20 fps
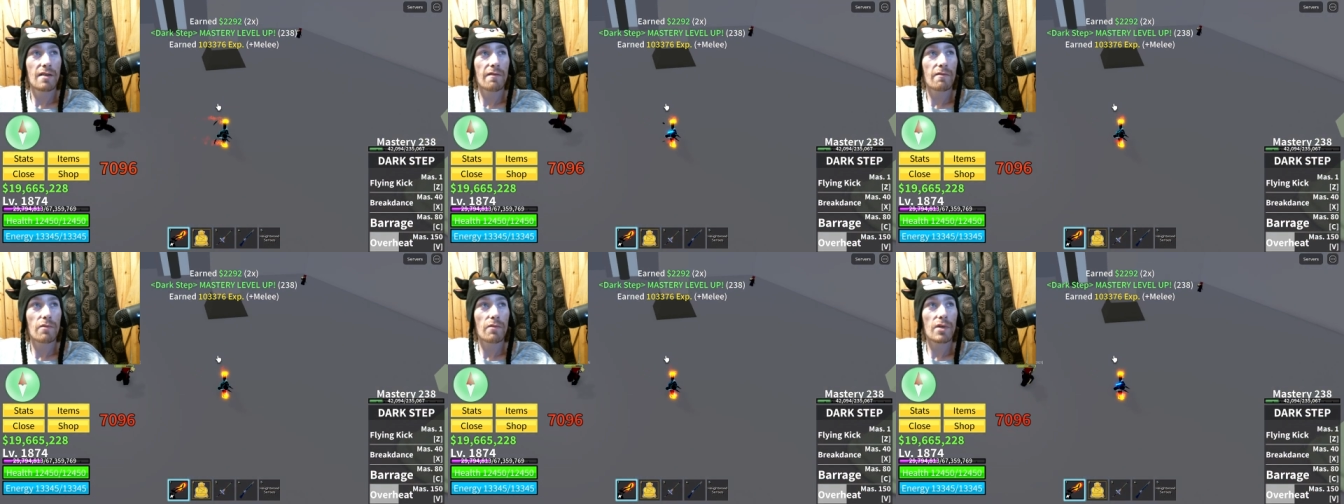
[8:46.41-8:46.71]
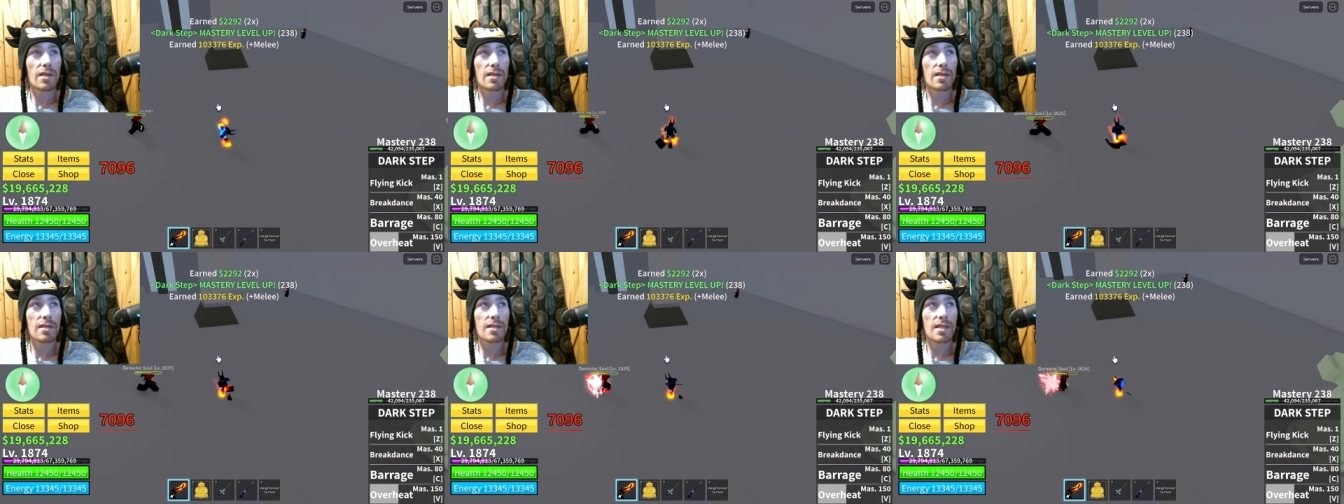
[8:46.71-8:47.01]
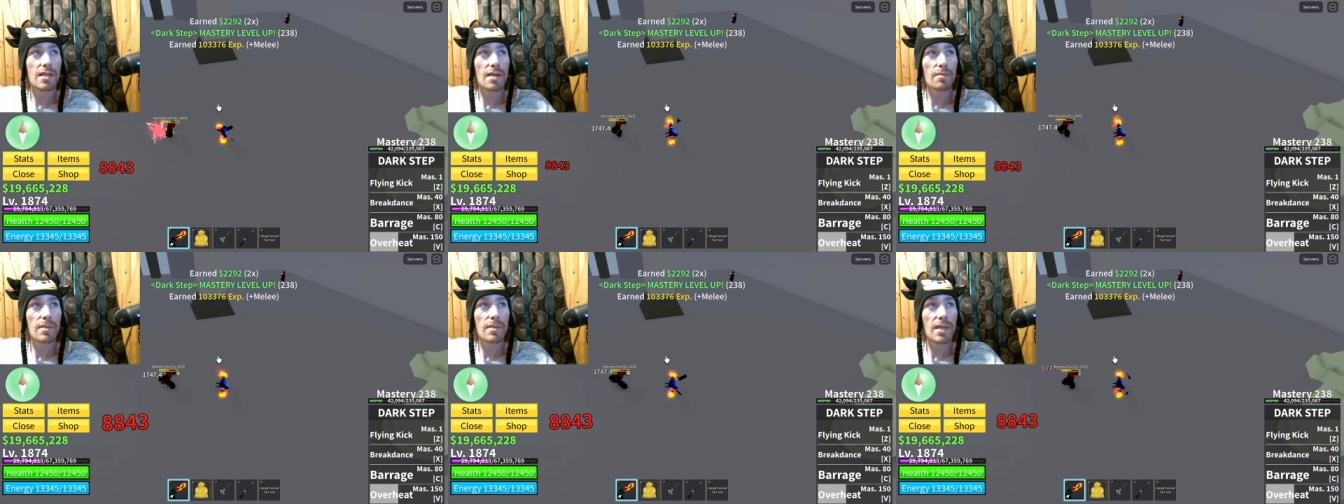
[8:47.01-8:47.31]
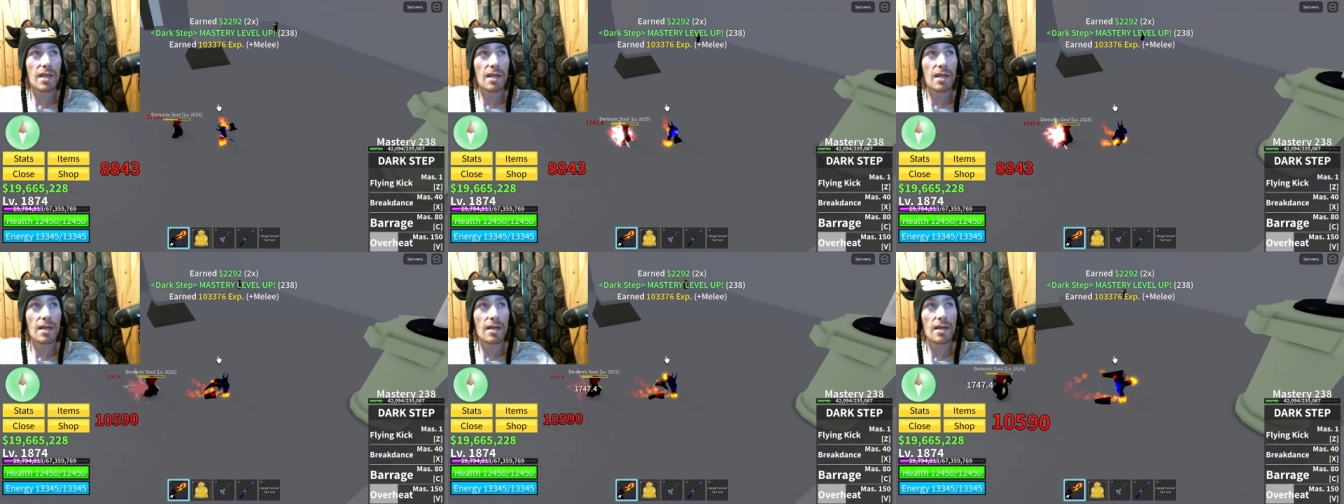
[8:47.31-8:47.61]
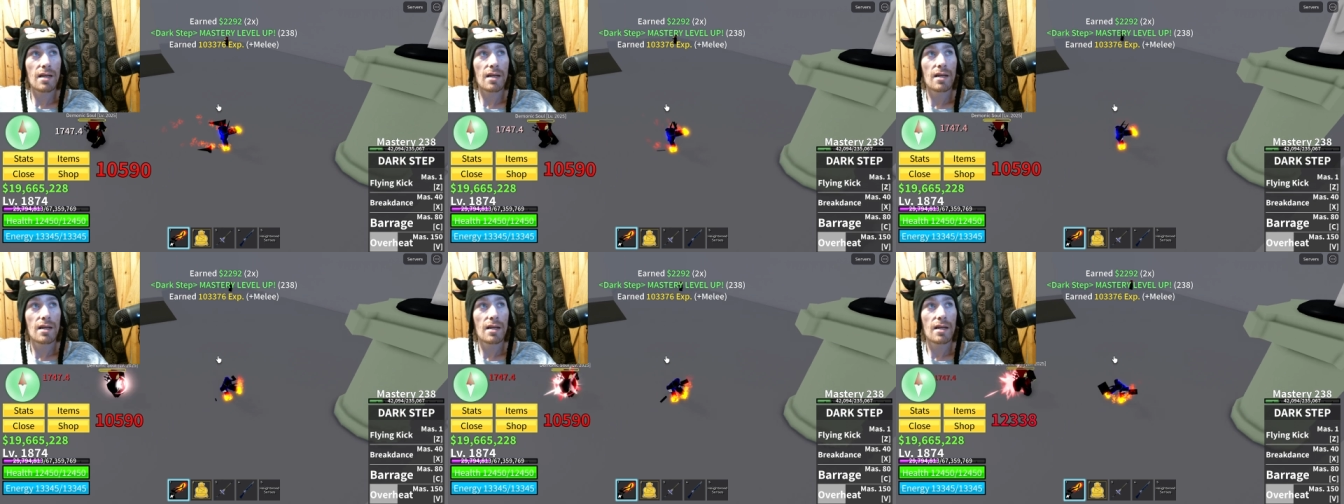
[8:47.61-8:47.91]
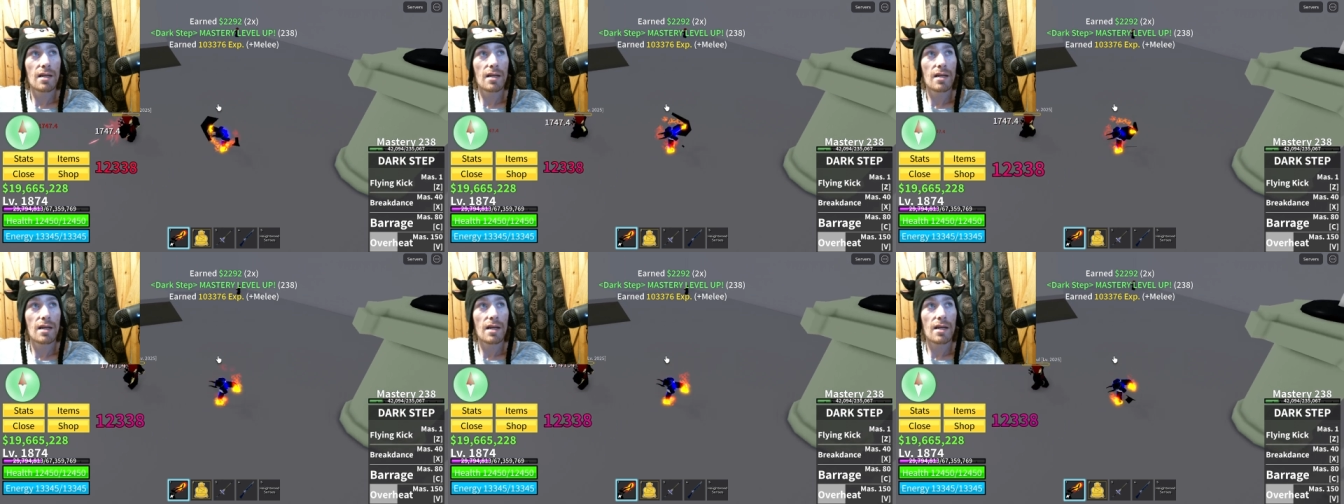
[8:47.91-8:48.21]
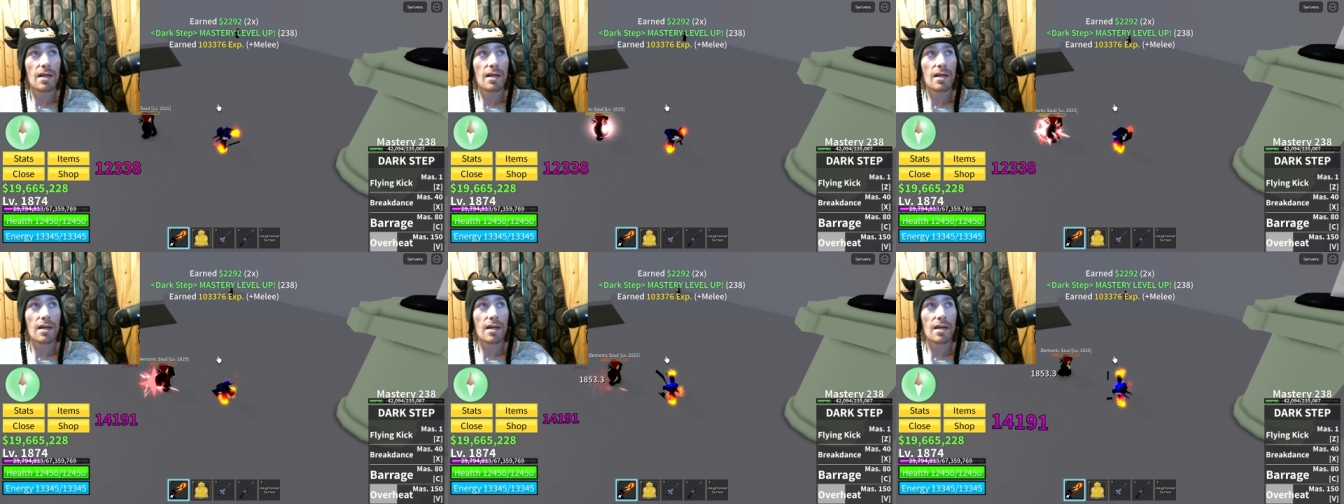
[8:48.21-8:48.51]
with something
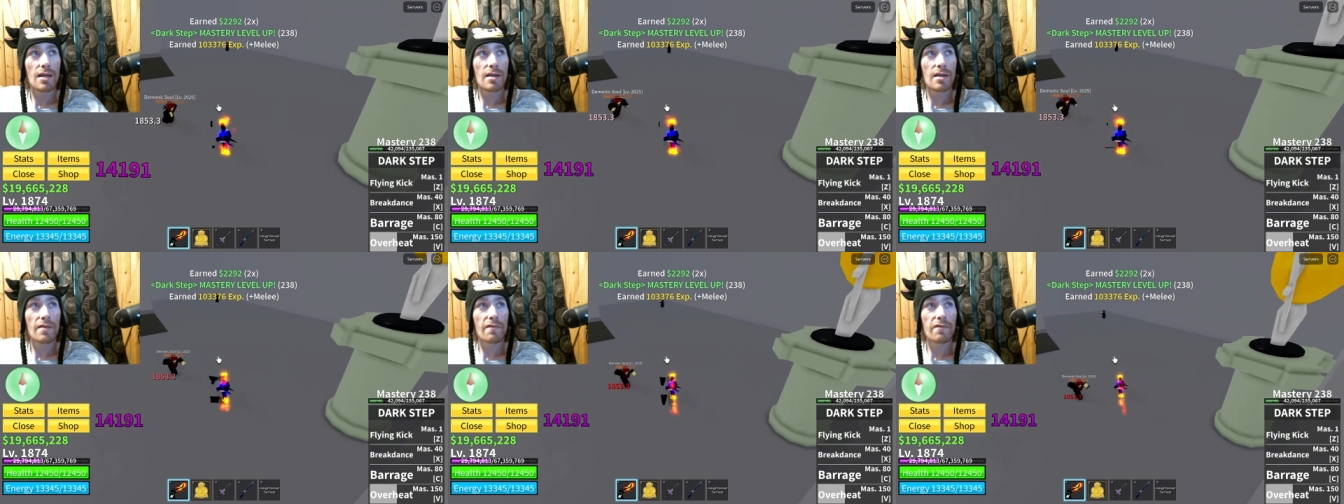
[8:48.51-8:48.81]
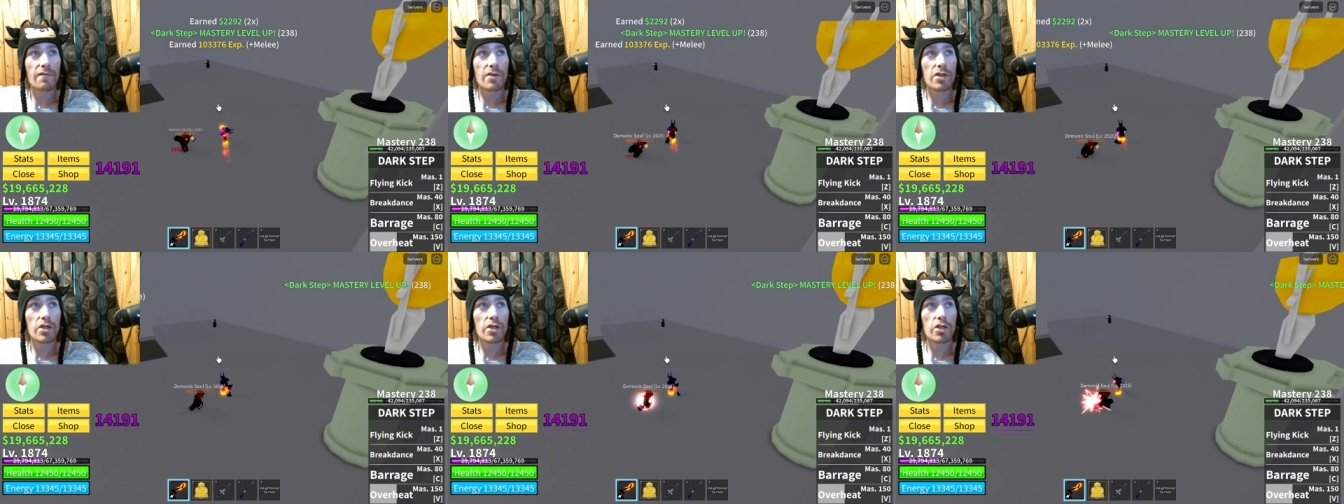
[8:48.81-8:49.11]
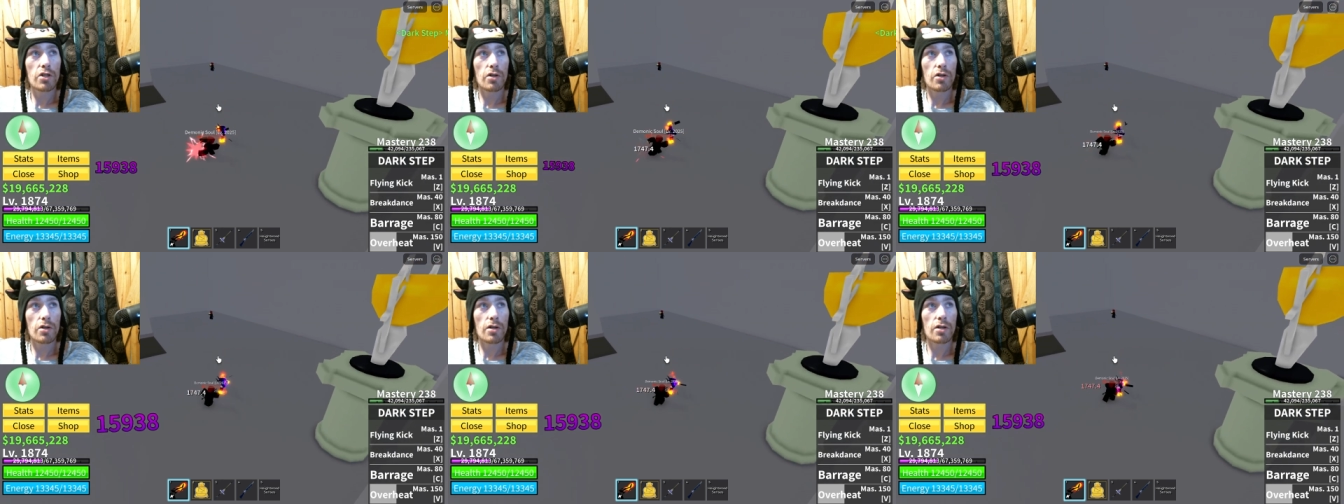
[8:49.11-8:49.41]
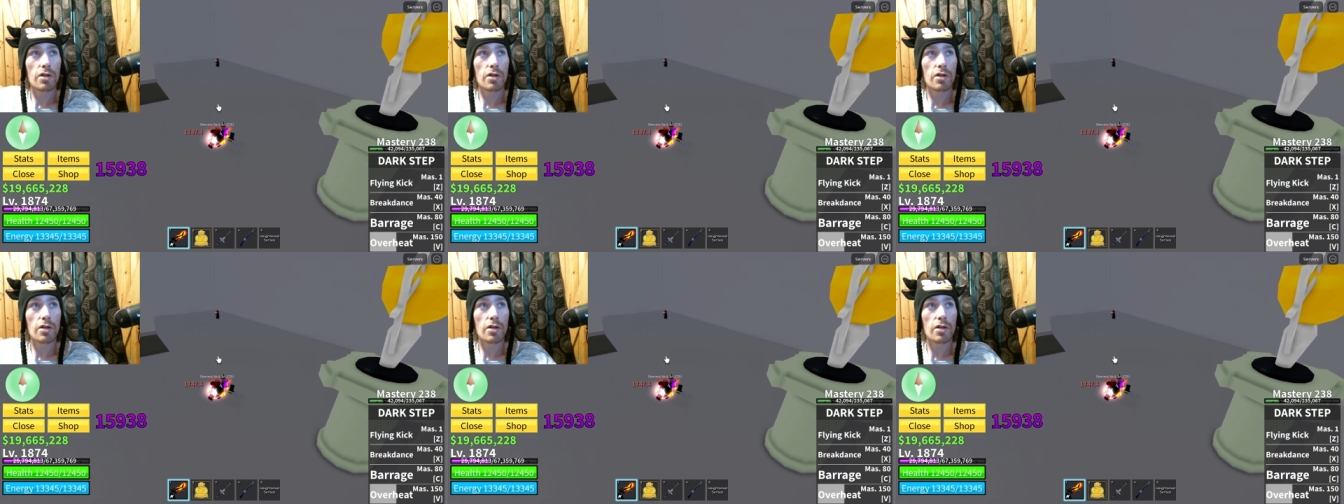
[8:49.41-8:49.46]
for sure.